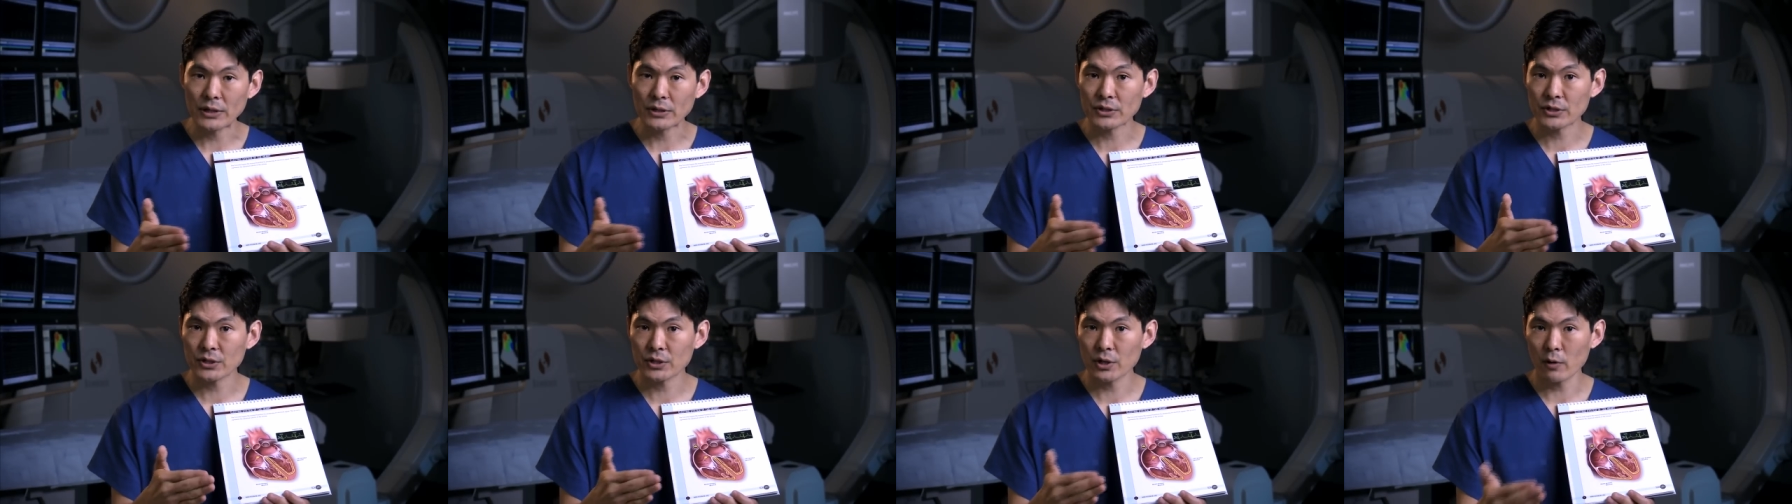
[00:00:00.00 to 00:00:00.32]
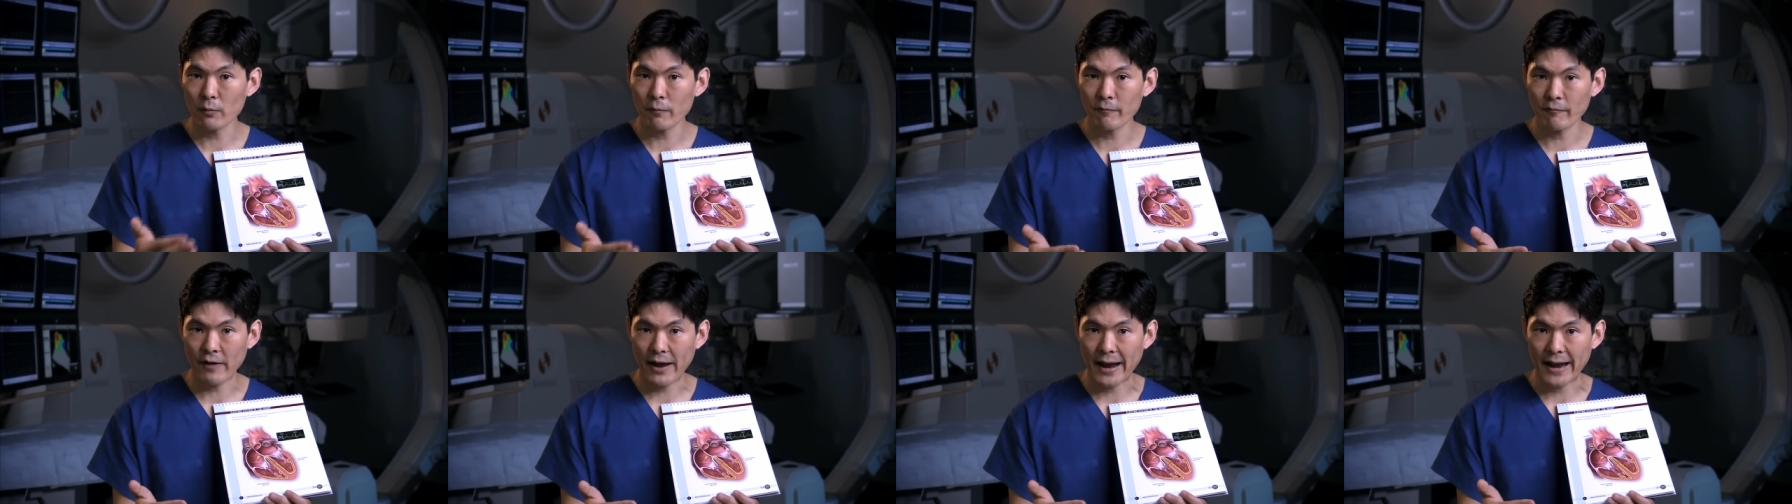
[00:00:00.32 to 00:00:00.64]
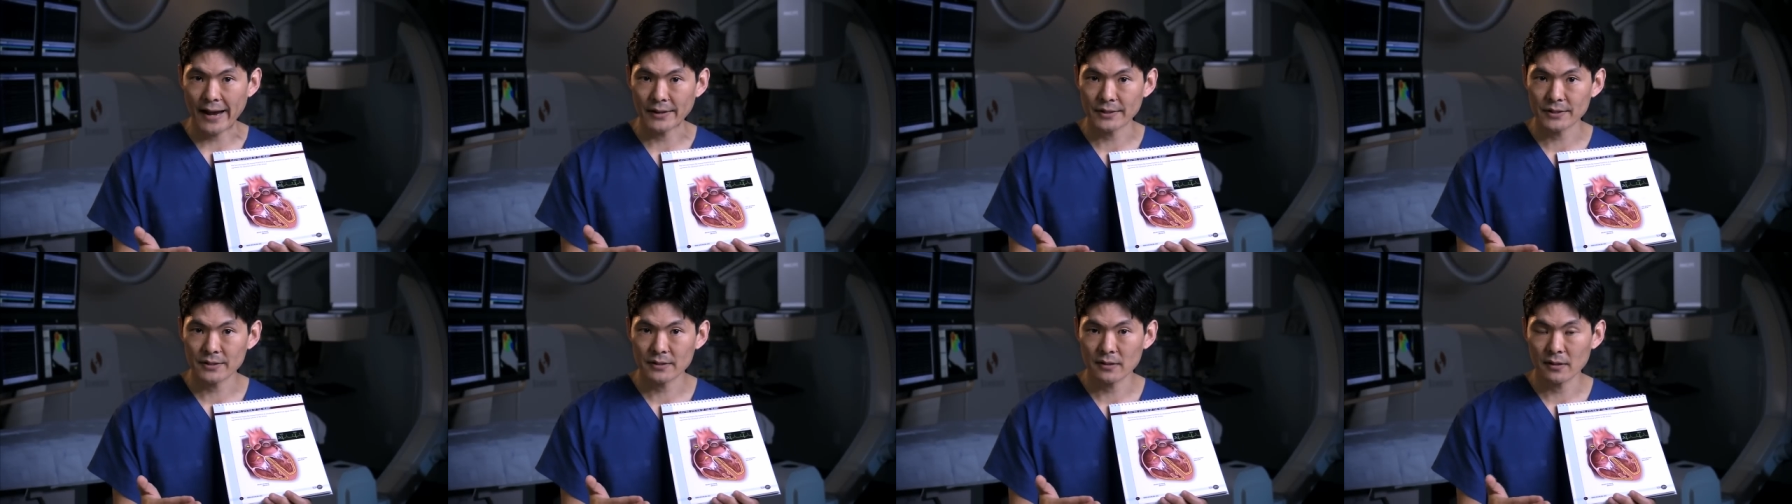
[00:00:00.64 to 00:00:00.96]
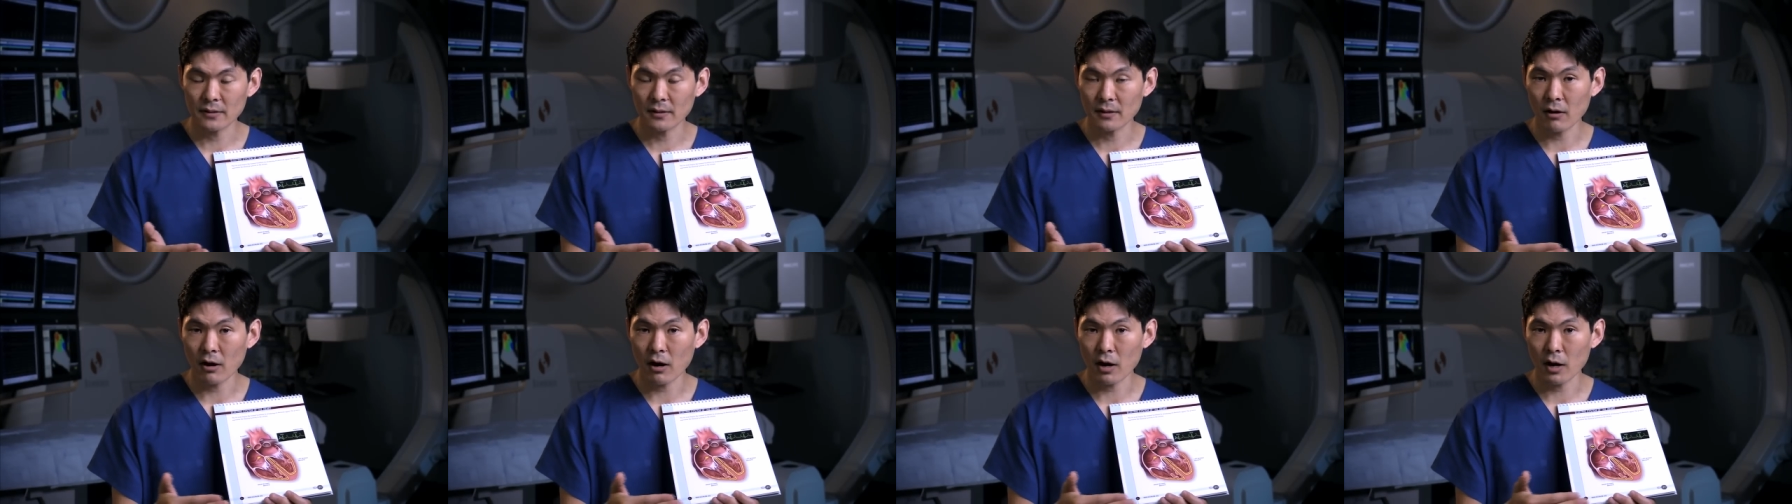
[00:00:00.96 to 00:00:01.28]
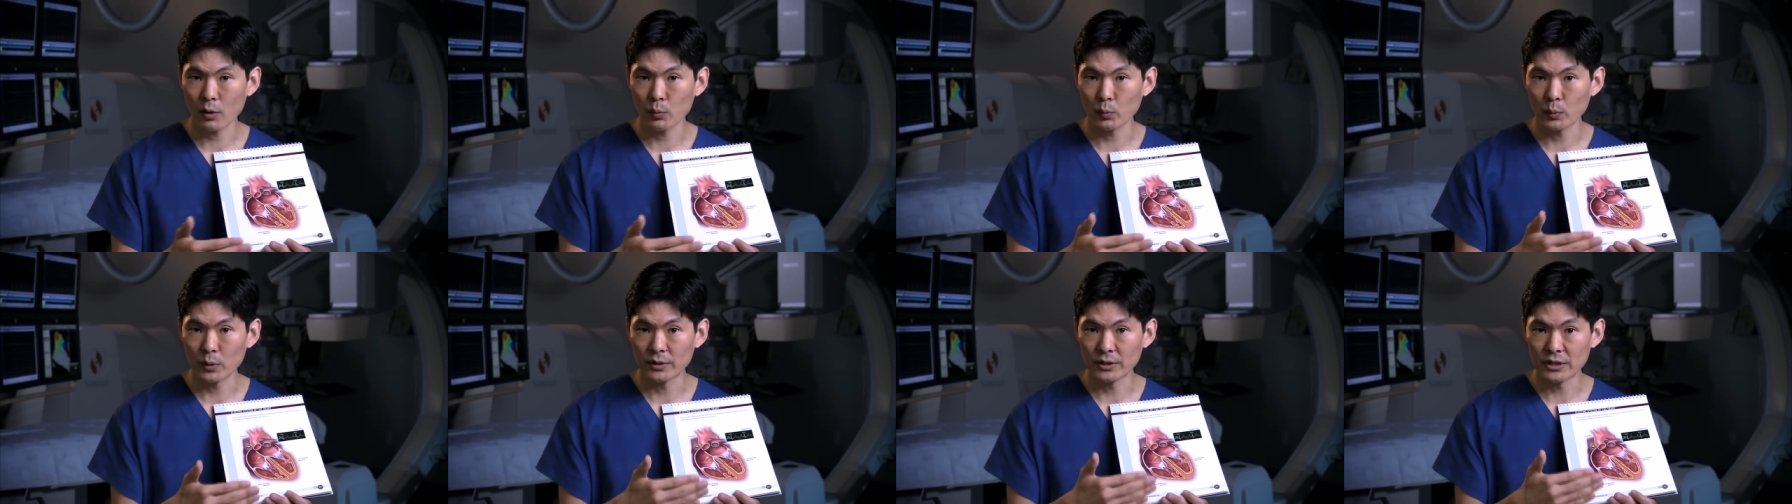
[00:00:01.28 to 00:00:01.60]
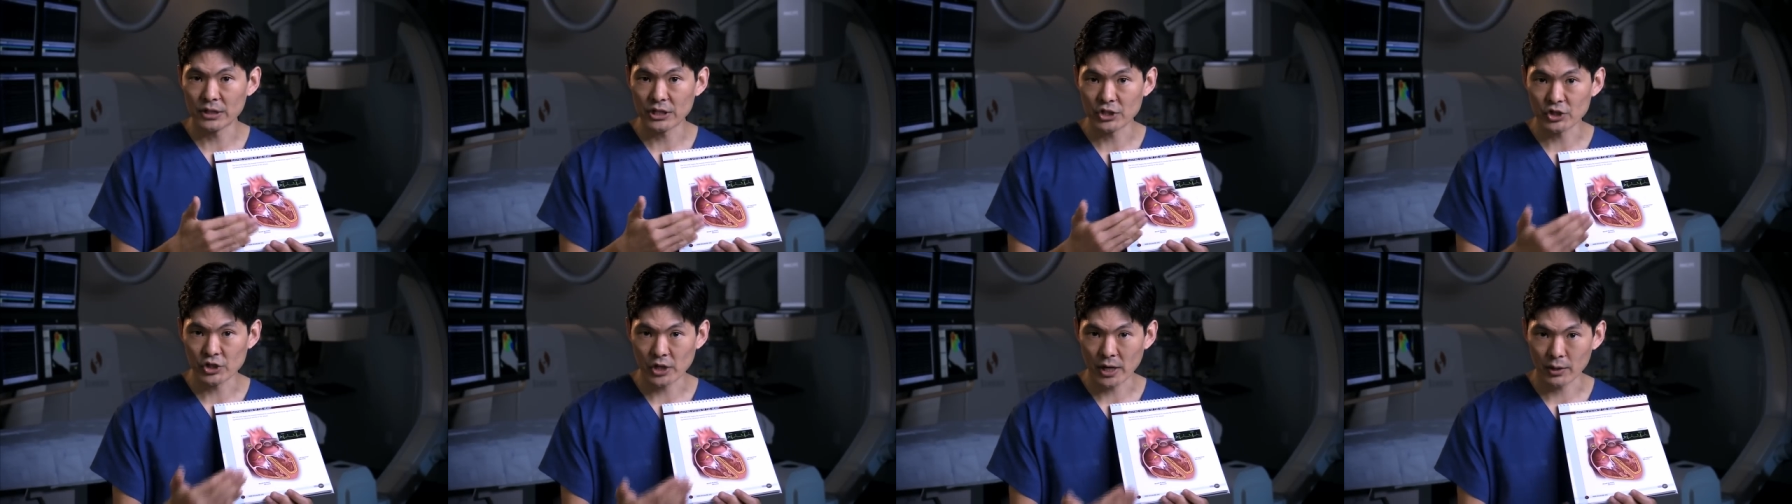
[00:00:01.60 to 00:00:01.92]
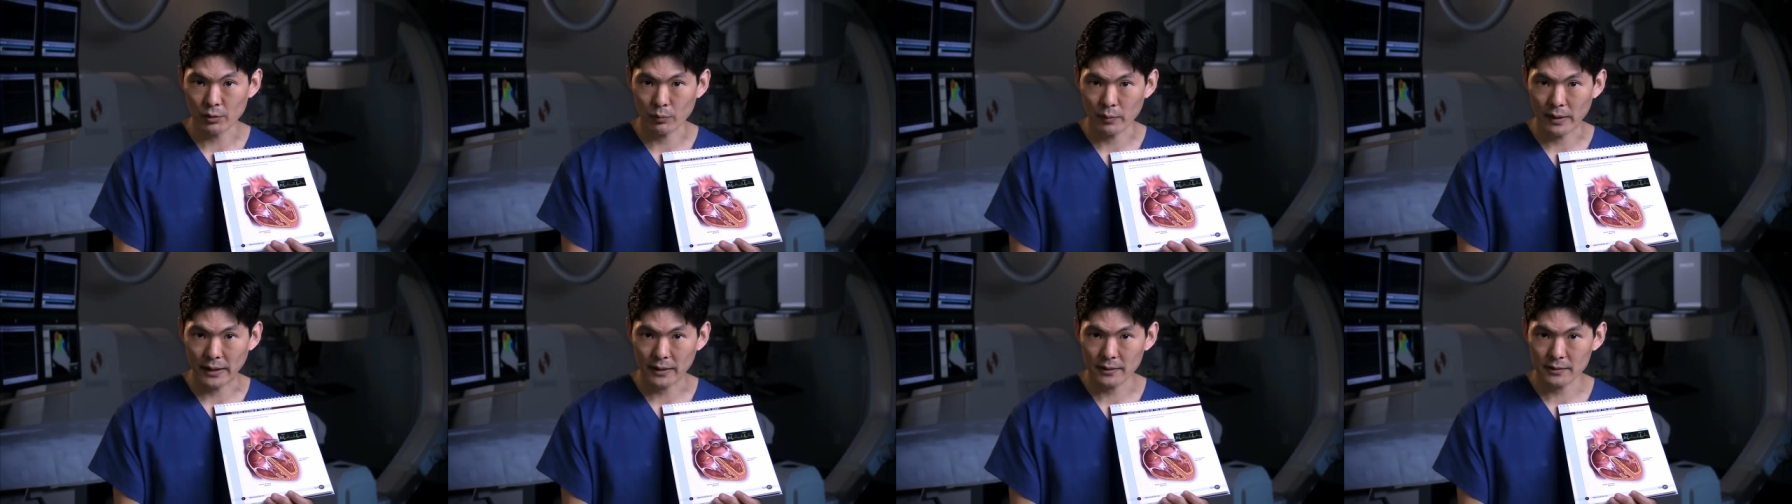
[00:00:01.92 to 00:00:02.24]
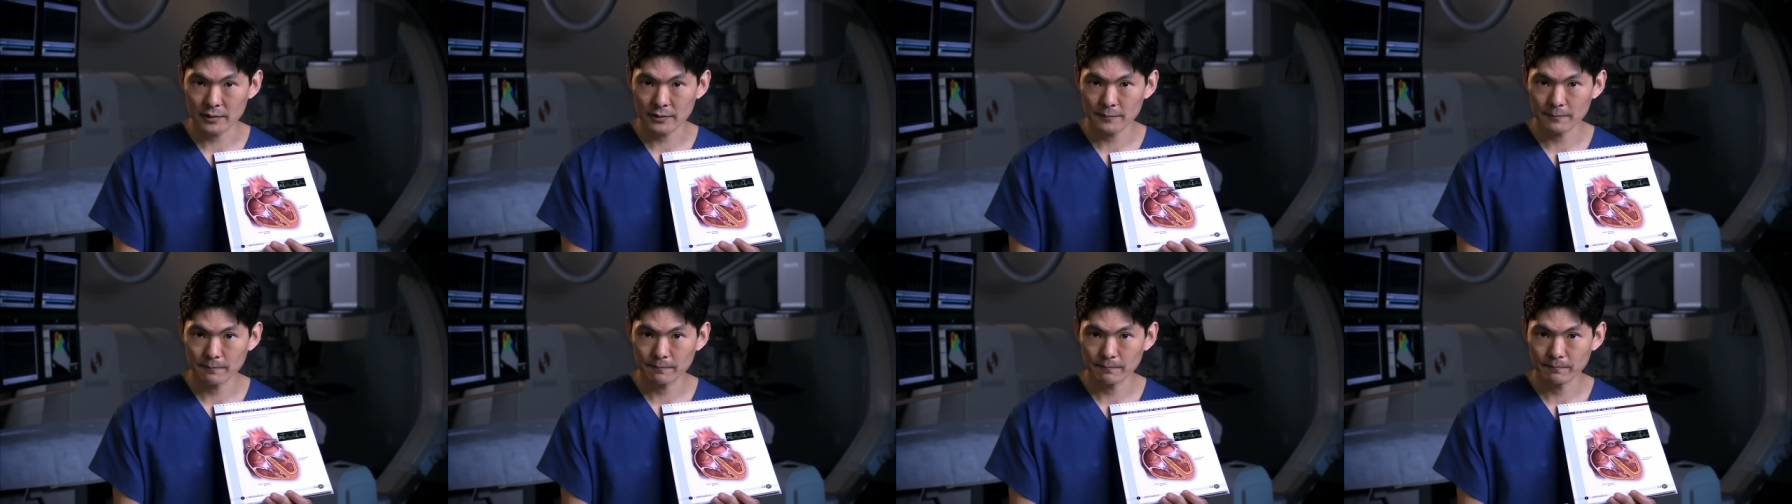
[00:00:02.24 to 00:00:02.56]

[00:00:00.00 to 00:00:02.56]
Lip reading: so fast that the heart would degenerate.